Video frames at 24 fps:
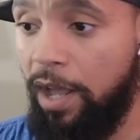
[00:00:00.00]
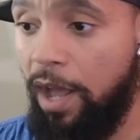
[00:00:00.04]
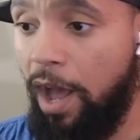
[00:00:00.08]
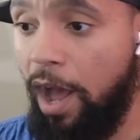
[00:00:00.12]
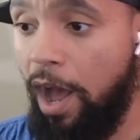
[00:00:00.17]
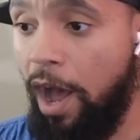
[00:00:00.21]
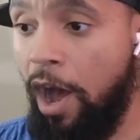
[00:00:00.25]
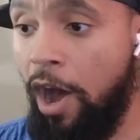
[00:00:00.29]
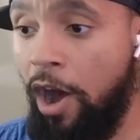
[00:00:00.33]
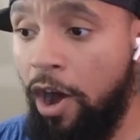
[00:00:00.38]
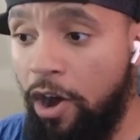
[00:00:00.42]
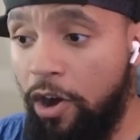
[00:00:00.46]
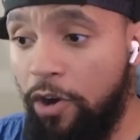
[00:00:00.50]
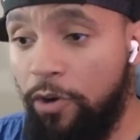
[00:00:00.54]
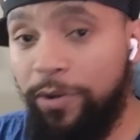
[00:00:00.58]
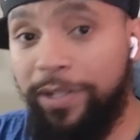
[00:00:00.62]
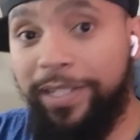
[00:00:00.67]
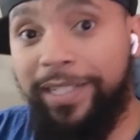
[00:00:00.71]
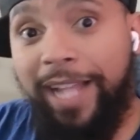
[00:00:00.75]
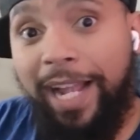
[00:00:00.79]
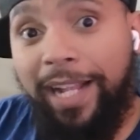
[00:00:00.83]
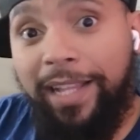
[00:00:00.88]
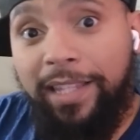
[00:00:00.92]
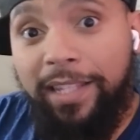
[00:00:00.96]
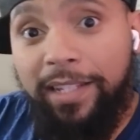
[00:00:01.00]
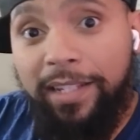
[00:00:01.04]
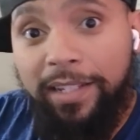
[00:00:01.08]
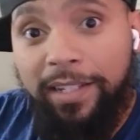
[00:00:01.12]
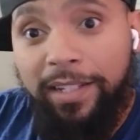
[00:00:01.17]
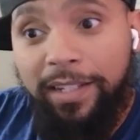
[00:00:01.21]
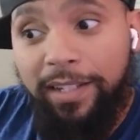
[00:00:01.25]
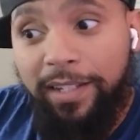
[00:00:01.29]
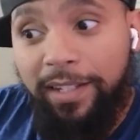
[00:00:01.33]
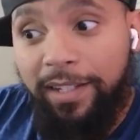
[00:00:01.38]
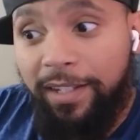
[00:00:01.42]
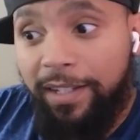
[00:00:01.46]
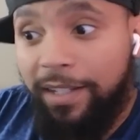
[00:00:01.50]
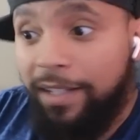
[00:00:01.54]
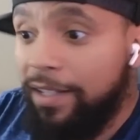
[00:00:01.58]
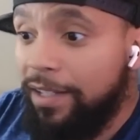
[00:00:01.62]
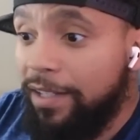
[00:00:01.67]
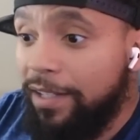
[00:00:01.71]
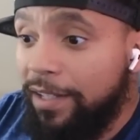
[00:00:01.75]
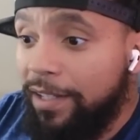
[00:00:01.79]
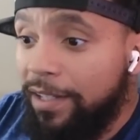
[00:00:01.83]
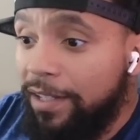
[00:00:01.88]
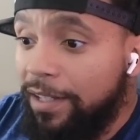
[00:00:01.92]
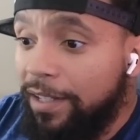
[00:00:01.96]
Oh, is that the...
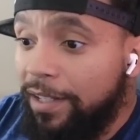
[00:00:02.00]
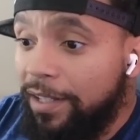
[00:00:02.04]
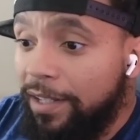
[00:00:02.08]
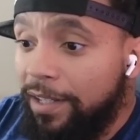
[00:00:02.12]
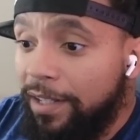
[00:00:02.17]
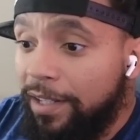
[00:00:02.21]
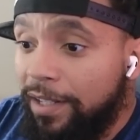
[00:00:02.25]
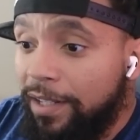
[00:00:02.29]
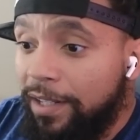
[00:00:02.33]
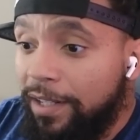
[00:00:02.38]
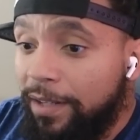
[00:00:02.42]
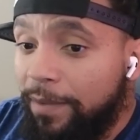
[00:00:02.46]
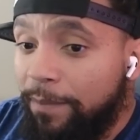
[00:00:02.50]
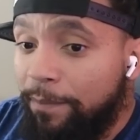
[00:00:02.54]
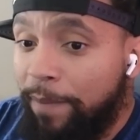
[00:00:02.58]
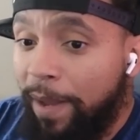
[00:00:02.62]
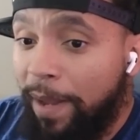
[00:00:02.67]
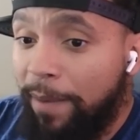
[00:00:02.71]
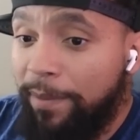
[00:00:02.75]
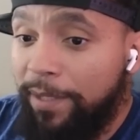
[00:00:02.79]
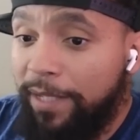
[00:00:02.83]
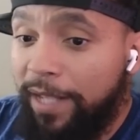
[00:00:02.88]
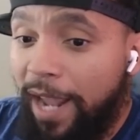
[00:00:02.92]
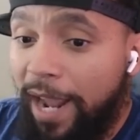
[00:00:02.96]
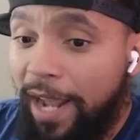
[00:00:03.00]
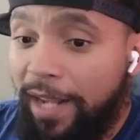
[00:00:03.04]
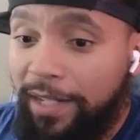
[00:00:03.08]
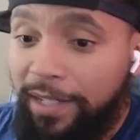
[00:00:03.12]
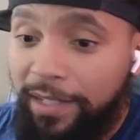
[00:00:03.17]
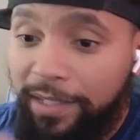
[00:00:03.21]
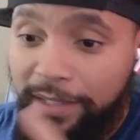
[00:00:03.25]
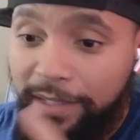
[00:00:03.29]
Mama? Baby daddy?